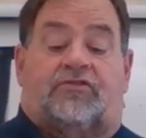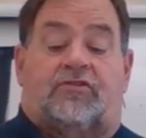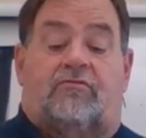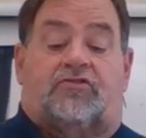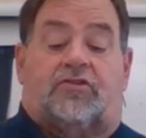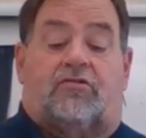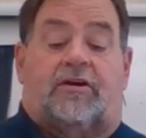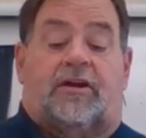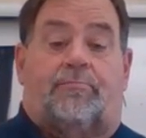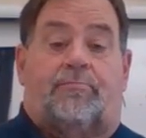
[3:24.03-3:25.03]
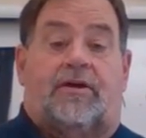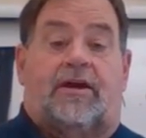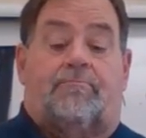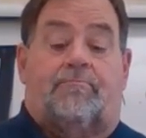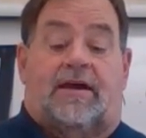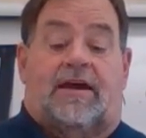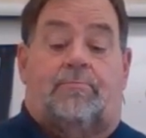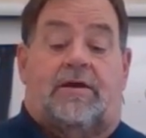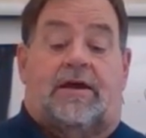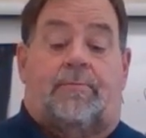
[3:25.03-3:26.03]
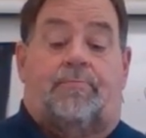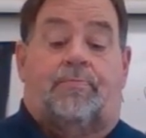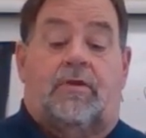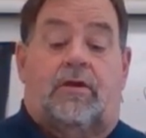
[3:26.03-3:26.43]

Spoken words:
students to create a big mind map,